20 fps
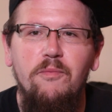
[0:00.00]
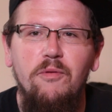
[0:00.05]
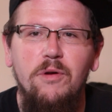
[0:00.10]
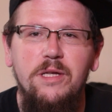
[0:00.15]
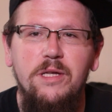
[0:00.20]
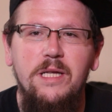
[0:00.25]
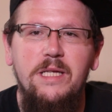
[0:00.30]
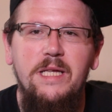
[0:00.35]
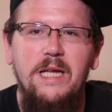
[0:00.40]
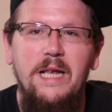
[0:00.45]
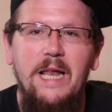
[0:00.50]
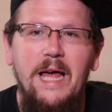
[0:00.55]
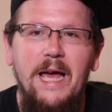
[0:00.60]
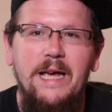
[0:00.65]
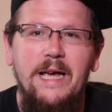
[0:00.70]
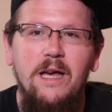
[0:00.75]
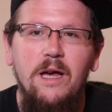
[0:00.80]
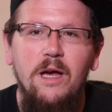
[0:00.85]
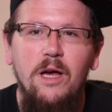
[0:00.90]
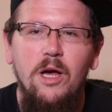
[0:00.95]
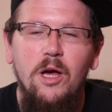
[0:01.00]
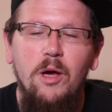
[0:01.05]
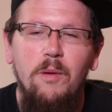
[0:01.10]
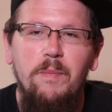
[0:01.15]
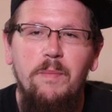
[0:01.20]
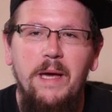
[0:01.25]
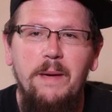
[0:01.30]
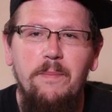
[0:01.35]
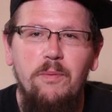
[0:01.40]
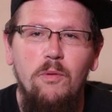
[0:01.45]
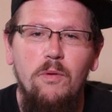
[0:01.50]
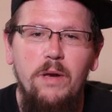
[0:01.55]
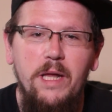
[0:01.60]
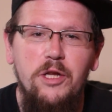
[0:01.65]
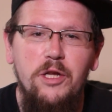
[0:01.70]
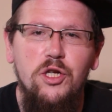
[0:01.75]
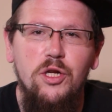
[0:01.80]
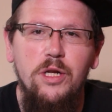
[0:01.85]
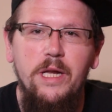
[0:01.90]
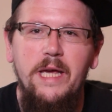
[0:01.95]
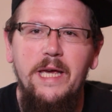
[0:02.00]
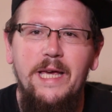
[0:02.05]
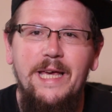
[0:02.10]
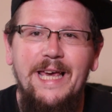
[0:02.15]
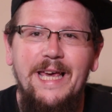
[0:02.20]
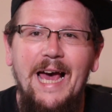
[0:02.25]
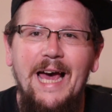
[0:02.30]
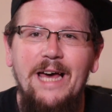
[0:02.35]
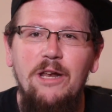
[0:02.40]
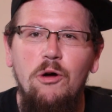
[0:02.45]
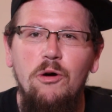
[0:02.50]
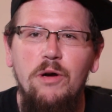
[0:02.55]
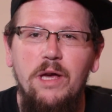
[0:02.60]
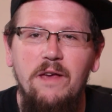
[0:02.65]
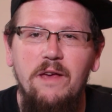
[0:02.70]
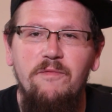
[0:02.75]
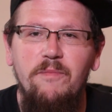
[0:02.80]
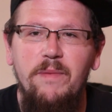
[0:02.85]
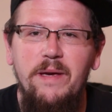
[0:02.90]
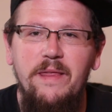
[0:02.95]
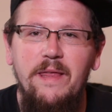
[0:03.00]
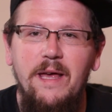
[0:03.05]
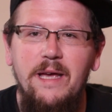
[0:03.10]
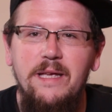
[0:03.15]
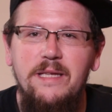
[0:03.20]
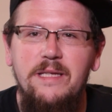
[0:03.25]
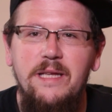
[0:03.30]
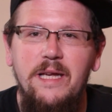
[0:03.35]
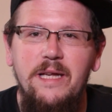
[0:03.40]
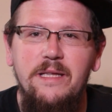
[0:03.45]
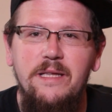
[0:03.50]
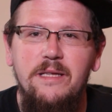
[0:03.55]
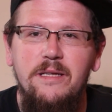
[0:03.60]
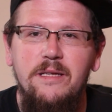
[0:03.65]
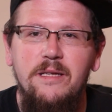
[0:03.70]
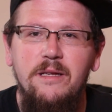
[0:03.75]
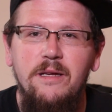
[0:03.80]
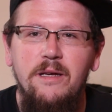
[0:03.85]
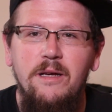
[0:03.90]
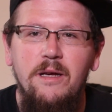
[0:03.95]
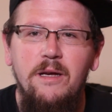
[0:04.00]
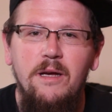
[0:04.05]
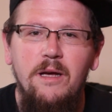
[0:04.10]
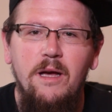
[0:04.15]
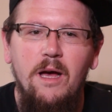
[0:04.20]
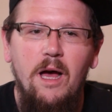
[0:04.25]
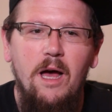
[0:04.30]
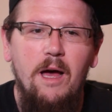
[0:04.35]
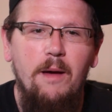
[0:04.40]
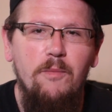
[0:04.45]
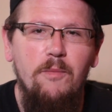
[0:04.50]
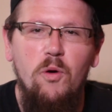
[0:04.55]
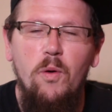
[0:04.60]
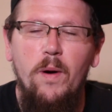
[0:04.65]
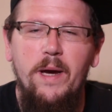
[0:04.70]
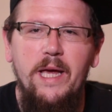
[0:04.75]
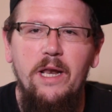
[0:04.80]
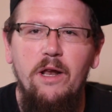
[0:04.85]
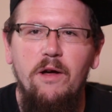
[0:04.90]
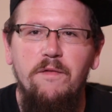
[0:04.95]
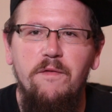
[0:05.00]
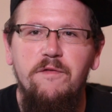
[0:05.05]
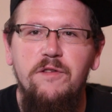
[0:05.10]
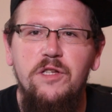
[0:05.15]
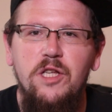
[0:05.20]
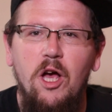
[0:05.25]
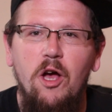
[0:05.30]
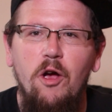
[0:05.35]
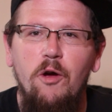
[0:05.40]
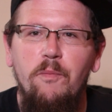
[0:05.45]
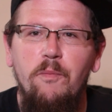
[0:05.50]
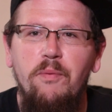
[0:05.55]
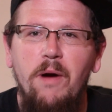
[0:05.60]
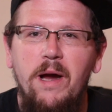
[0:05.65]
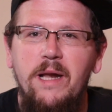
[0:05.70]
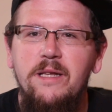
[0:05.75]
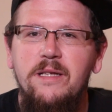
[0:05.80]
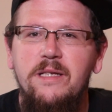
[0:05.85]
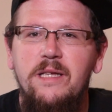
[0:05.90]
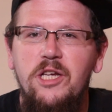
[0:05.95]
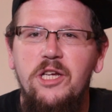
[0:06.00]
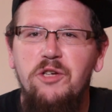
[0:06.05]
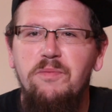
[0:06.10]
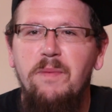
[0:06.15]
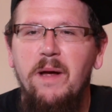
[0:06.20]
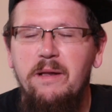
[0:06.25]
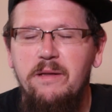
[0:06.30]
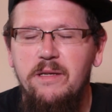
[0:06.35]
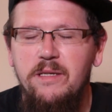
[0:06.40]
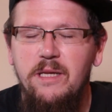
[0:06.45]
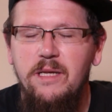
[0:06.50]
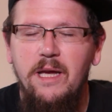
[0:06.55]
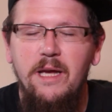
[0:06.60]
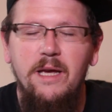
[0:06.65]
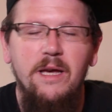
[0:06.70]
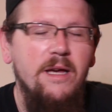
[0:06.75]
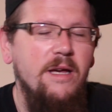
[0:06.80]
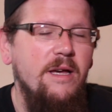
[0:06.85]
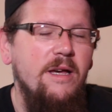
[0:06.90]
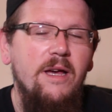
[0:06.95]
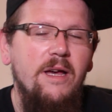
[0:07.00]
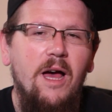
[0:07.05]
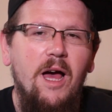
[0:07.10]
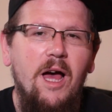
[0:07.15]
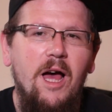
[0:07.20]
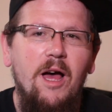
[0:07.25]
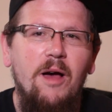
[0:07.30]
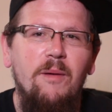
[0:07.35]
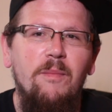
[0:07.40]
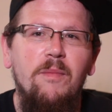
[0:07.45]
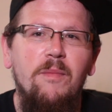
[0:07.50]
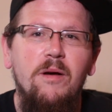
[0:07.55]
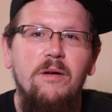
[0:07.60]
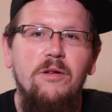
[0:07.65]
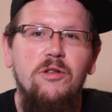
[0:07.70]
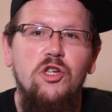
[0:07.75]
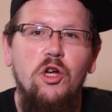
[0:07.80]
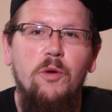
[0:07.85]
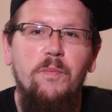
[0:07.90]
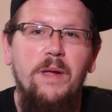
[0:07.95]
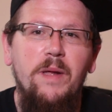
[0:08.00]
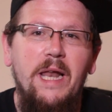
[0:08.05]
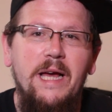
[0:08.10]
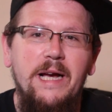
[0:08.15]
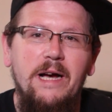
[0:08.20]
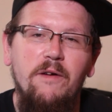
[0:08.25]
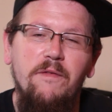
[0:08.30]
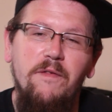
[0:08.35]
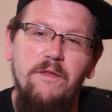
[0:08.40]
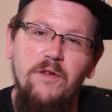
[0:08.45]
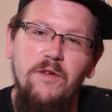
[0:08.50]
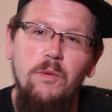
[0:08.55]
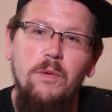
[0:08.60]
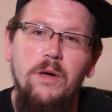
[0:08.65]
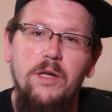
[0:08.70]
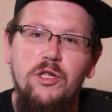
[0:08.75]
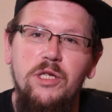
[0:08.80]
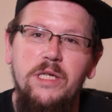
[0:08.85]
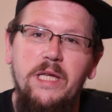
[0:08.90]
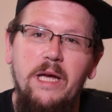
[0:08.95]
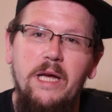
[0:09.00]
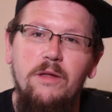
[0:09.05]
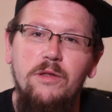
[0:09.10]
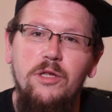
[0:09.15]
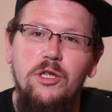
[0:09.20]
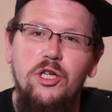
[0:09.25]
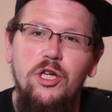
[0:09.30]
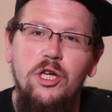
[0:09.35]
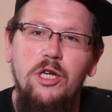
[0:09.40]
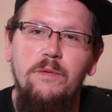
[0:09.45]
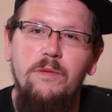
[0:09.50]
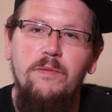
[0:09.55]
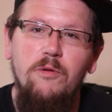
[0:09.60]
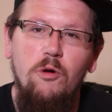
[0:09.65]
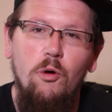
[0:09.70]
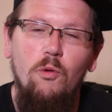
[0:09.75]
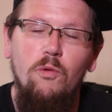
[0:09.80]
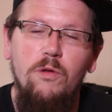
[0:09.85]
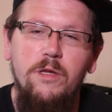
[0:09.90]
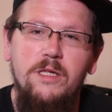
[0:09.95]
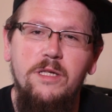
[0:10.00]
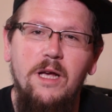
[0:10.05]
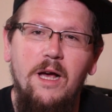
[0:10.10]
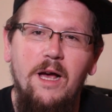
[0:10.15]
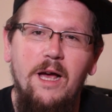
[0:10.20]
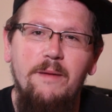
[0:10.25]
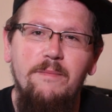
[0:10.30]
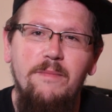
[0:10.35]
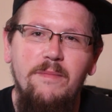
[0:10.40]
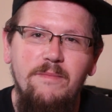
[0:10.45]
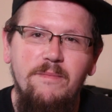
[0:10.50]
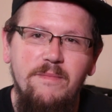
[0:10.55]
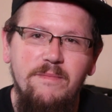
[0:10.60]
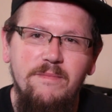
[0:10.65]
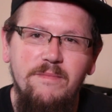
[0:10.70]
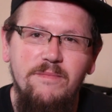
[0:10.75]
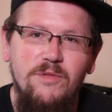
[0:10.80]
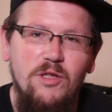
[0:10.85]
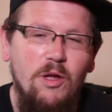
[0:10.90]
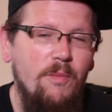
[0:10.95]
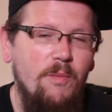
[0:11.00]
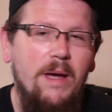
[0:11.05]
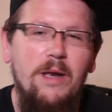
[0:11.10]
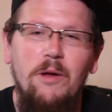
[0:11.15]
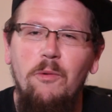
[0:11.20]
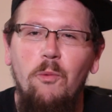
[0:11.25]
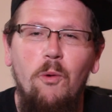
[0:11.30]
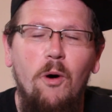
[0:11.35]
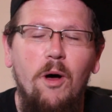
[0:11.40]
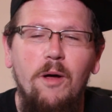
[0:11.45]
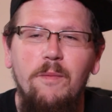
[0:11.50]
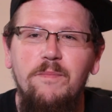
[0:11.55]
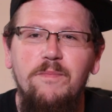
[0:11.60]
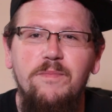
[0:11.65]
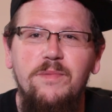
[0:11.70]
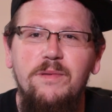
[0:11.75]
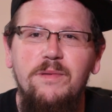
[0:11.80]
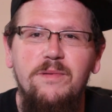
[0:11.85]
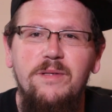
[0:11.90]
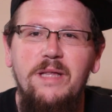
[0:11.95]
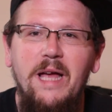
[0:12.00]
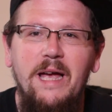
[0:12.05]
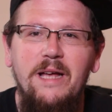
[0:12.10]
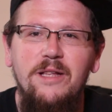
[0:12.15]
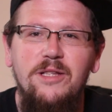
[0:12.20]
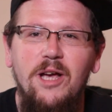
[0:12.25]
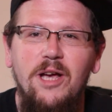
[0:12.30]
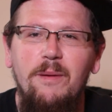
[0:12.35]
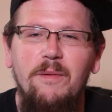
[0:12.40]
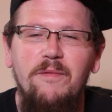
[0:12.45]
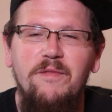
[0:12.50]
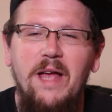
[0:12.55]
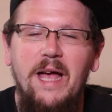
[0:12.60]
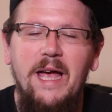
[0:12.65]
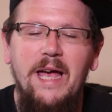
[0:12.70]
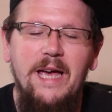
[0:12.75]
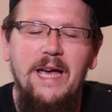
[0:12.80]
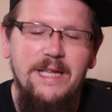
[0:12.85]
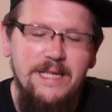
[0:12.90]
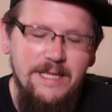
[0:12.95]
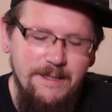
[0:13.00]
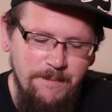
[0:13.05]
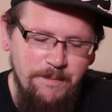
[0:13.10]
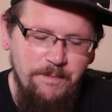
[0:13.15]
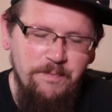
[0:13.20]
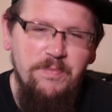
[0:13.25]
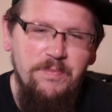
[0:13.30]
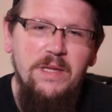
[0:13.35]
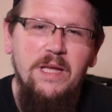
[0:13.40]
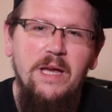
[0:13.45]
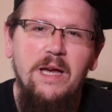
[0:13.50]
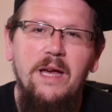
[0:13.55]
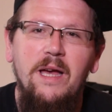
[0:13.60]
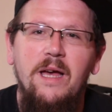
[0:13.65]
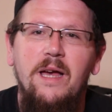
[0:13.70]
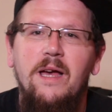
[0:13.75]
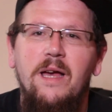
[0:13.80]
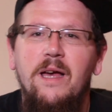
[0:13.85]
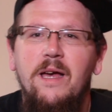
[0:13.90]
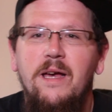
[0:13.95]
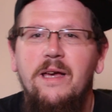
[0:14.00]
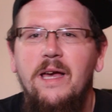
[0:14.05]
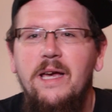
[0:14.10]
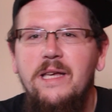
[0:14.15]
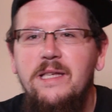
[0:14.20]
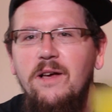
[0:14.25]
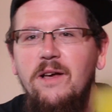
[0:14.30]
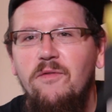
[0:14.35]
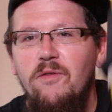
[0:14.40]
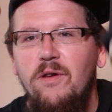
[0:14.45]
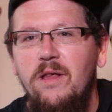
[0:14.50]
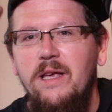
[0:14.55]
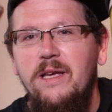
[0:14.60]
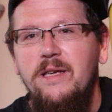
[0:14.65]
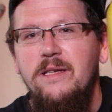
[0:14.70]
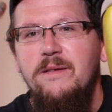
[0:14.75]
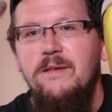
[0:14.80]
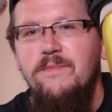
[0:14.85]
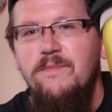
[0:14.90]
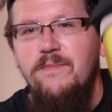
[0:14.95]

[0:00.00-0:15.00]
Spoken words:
prosthetic leg. People literally cannot give me their seats quick enough. So pregnancy, schmegnancy, chop your leg off. If you want to sit on the tube all the time, don't matter what time of day it is, get yourself one of these.